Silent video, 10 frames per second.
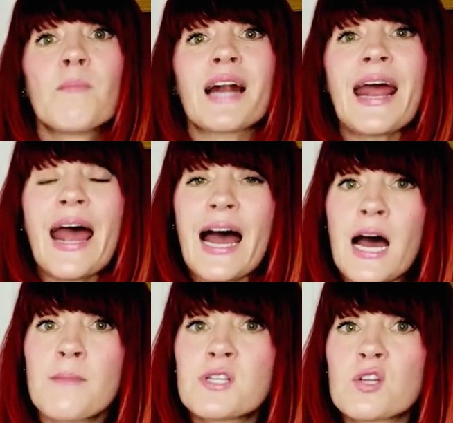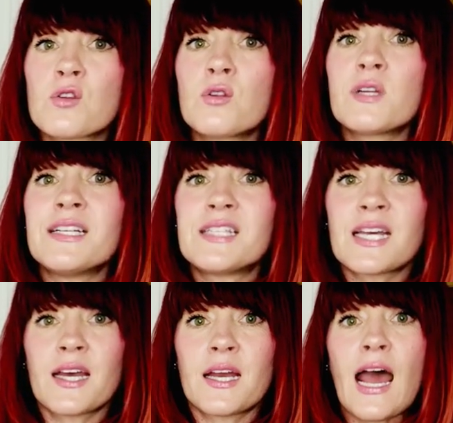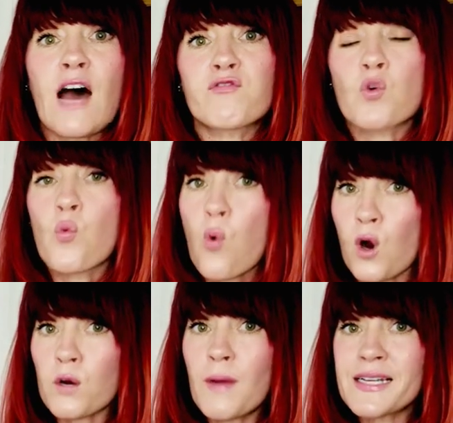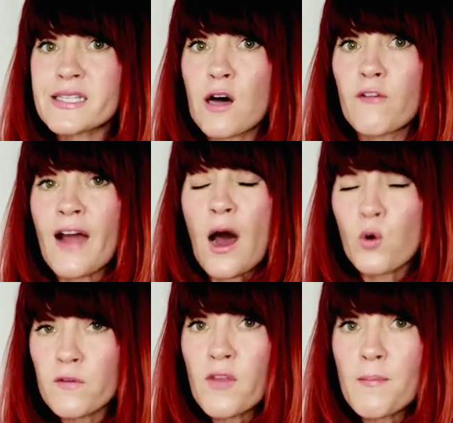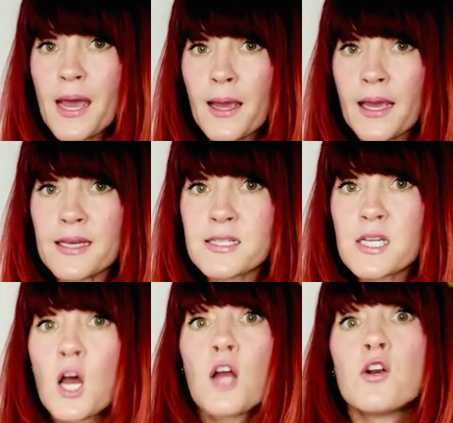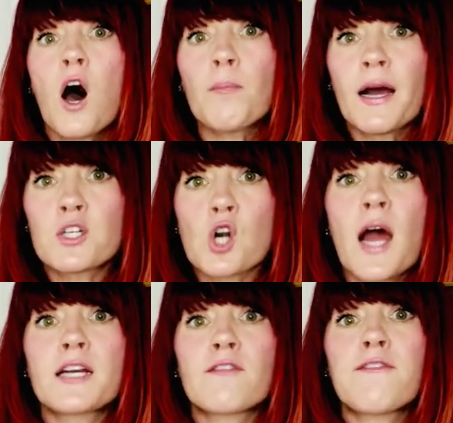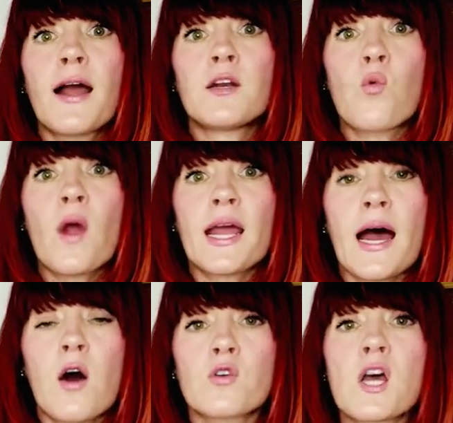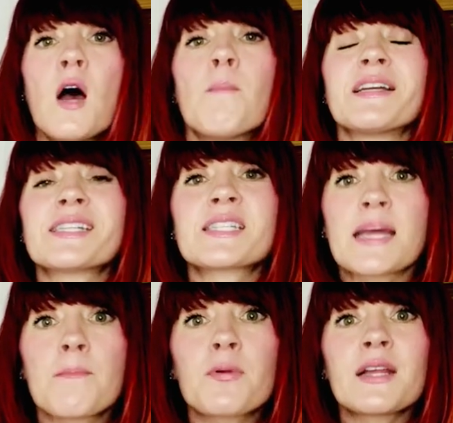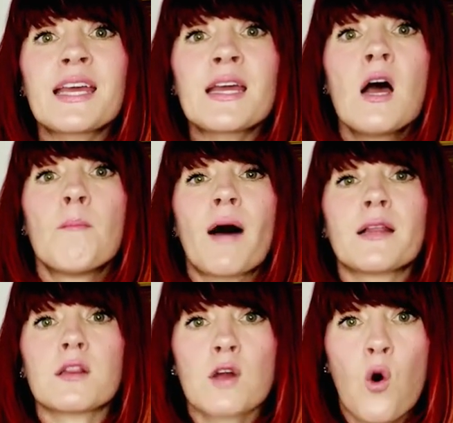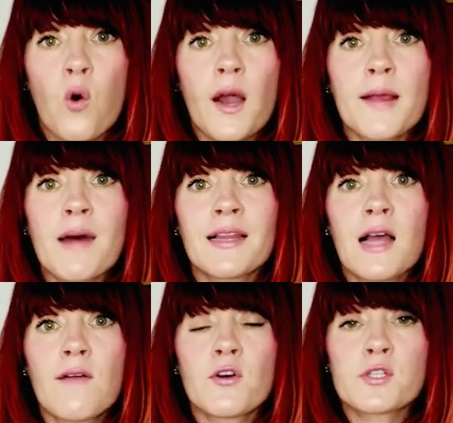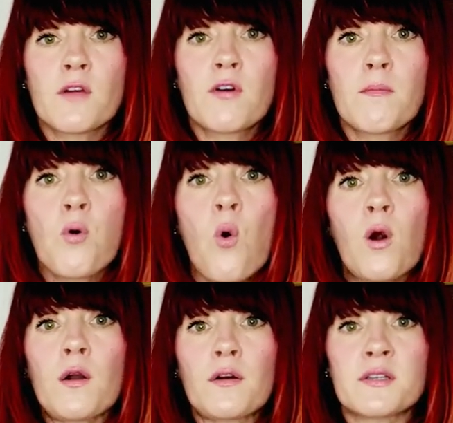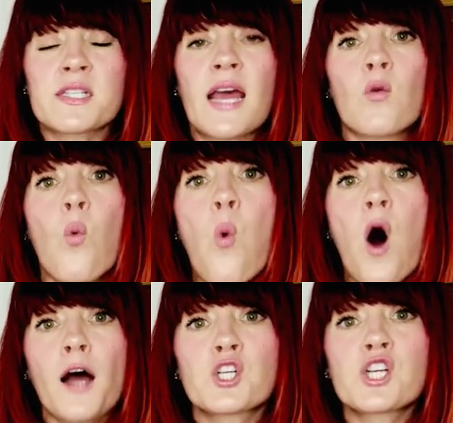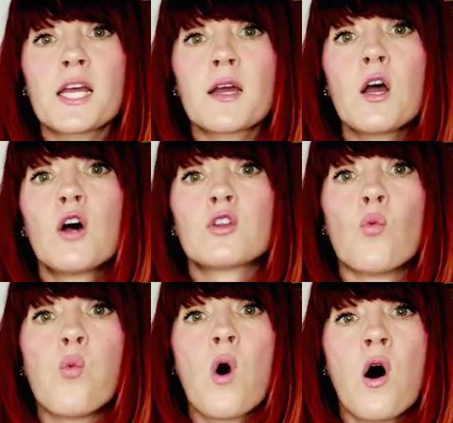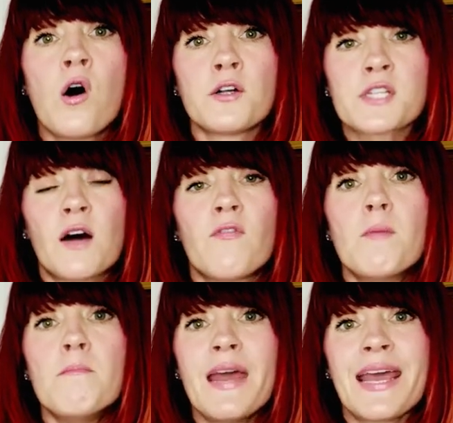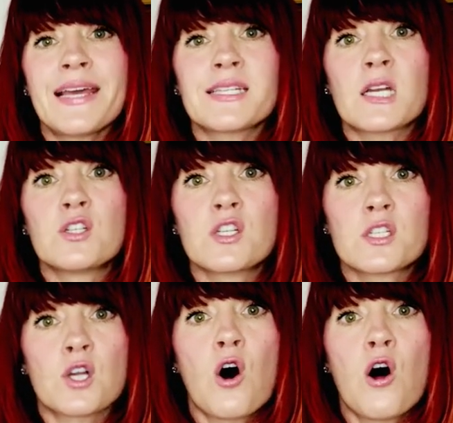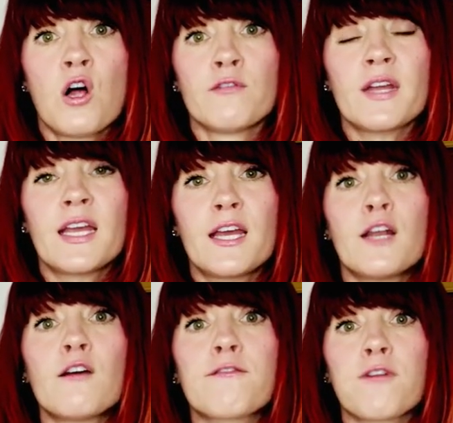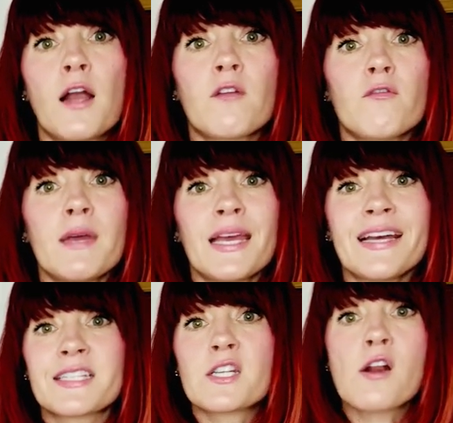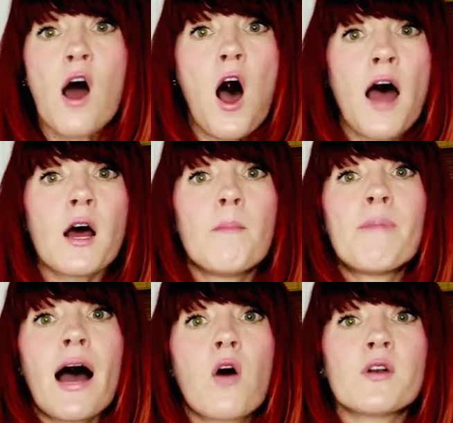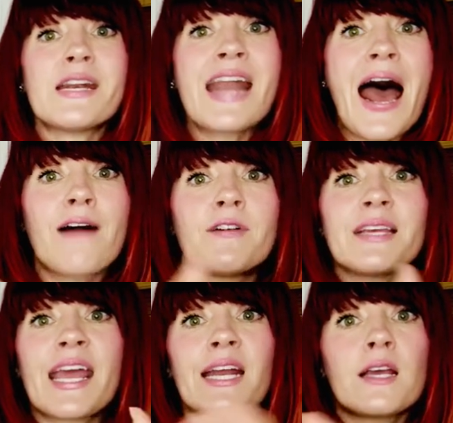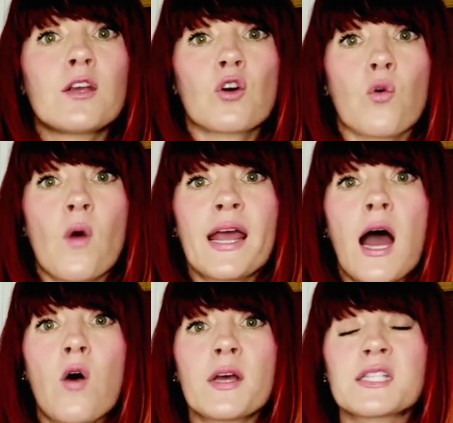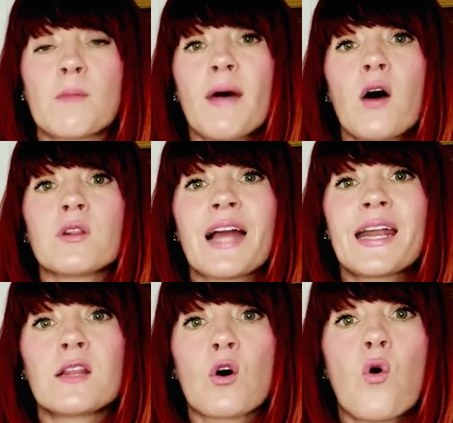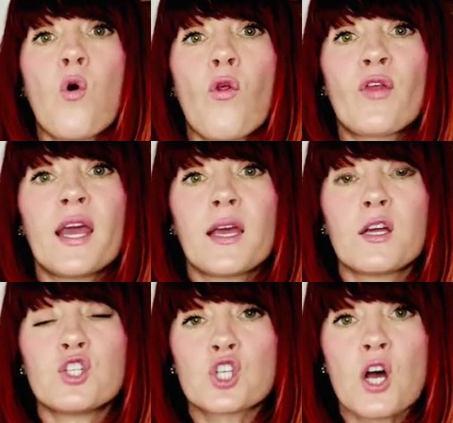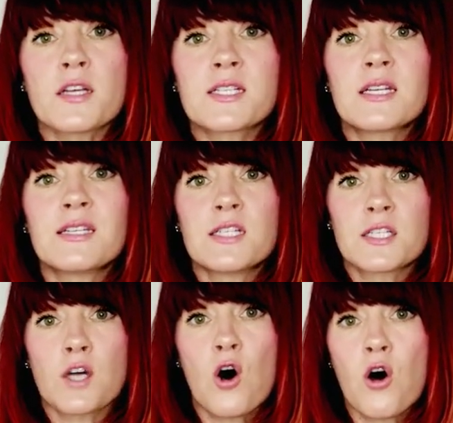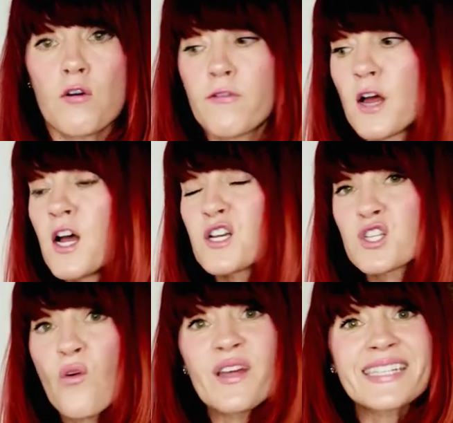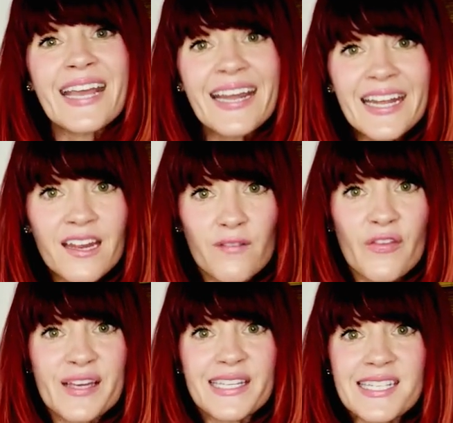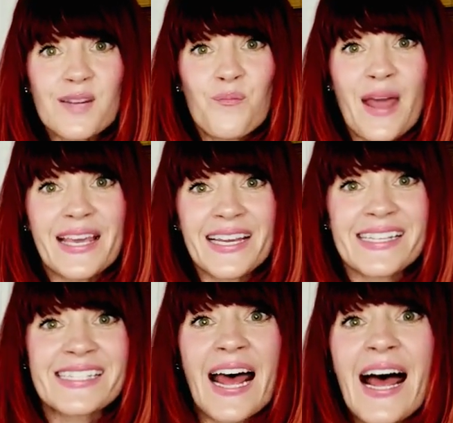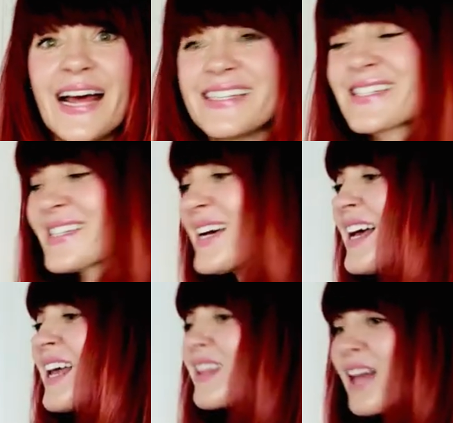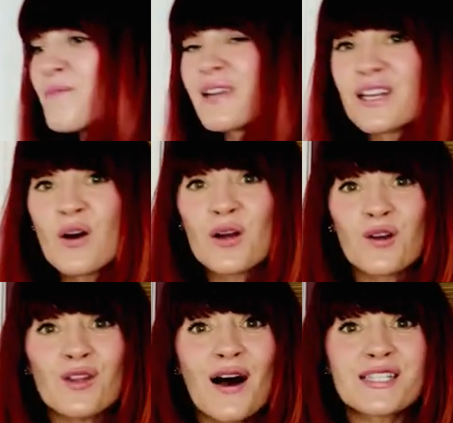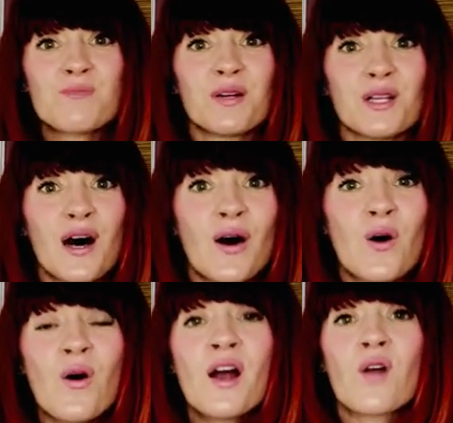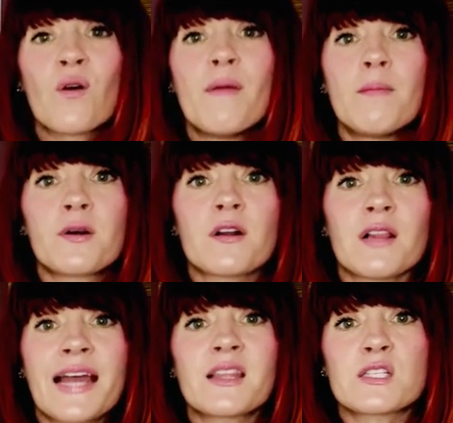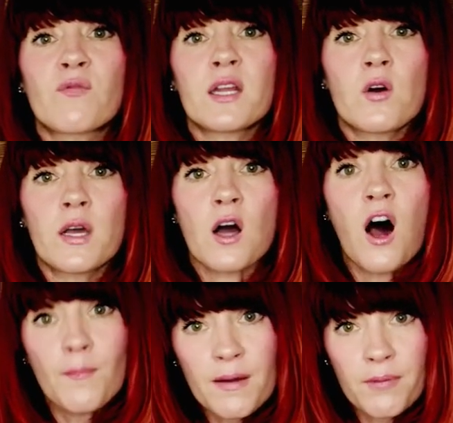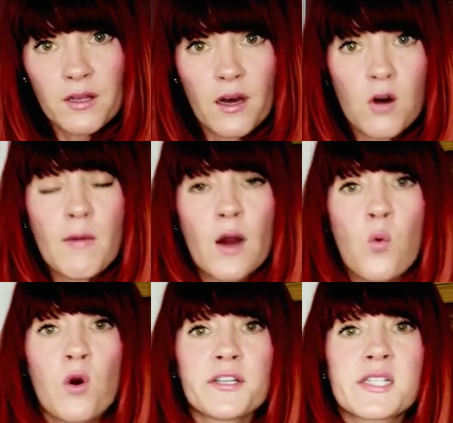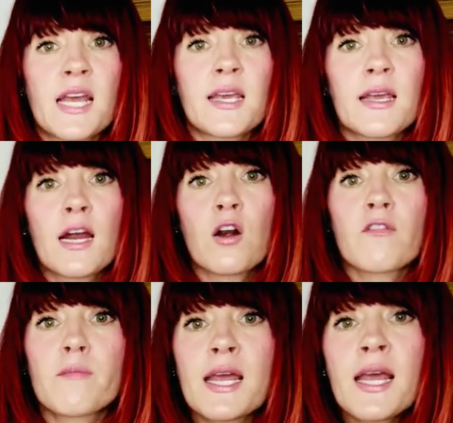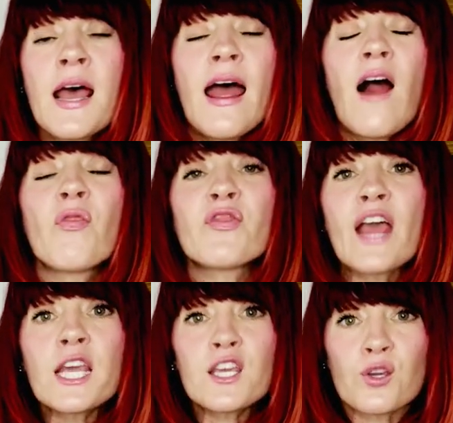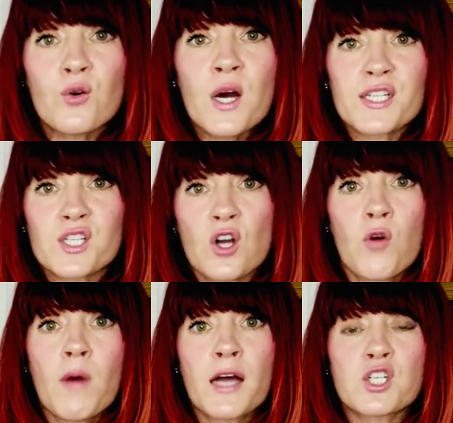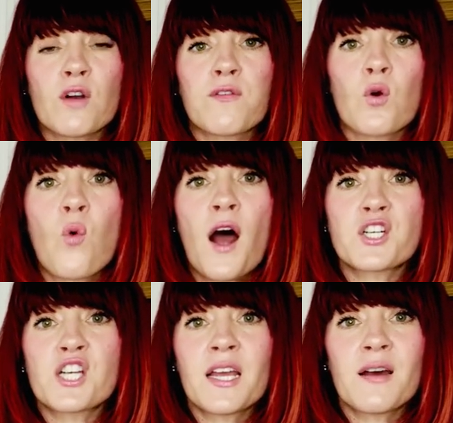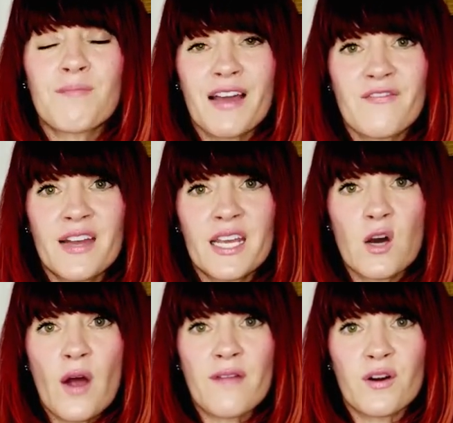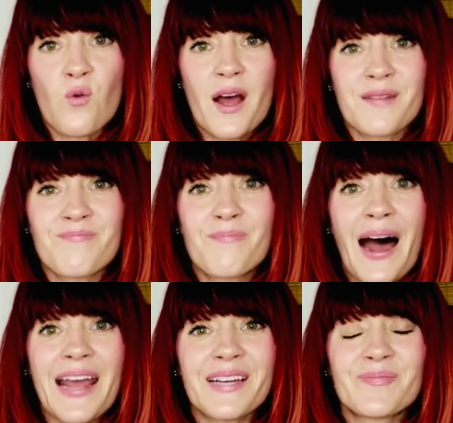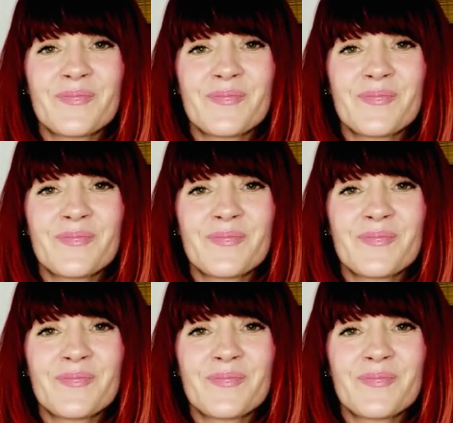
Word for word: But I absolutely did have to work myself out of the maze, not by trying to find a way out, but simply by lowering my levels of importance and watching the walls of the maze dissolve in front of me. It's not about navigating your way out. It's about letting the whole thing just dissolve. So is any of this making sense? Let me know your thoughts below. Remember to like this video and comment below. My world is taking care of me. And thank you so much for watching my video, everyone. Bye.